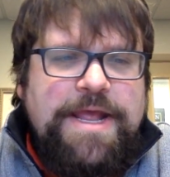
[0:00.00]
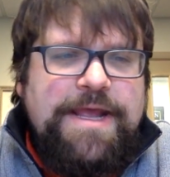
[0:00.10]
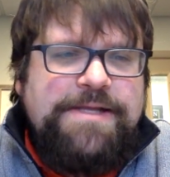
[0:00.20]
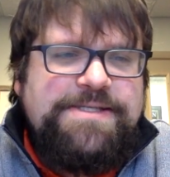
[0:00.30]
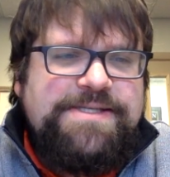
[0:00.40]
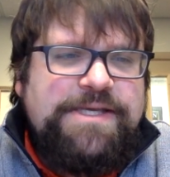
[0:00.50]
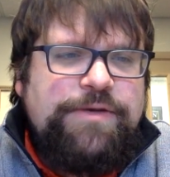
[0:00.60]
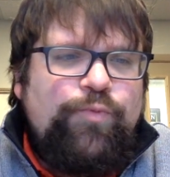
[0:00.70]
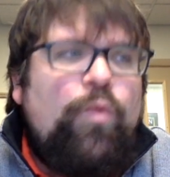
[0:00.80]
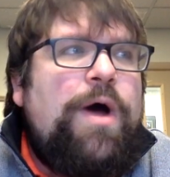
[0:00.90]
and
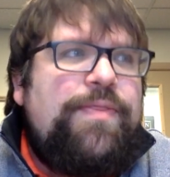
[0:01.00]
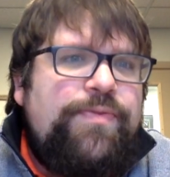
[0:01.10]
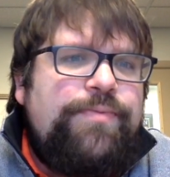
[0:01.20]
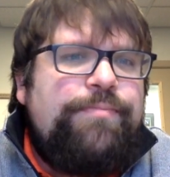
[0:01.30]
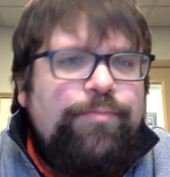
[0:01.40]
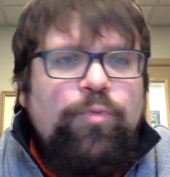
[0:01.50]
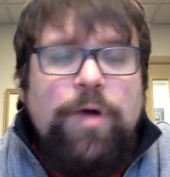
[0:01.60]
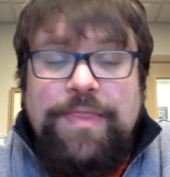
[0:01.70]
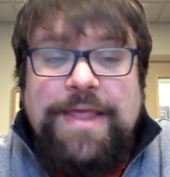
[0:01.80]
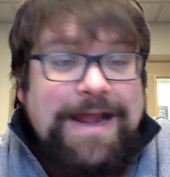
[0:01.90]
see what
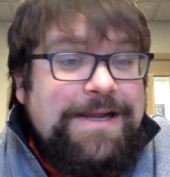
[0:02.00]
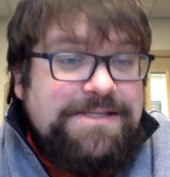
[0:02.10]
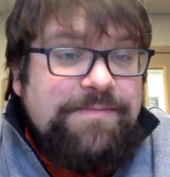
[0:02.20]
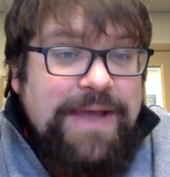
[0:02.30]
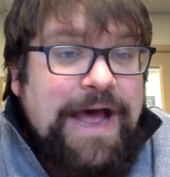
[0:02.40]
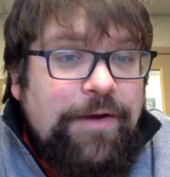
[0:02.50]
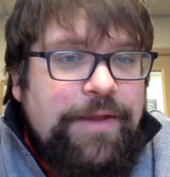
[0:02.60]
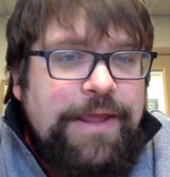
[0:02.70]
that is about.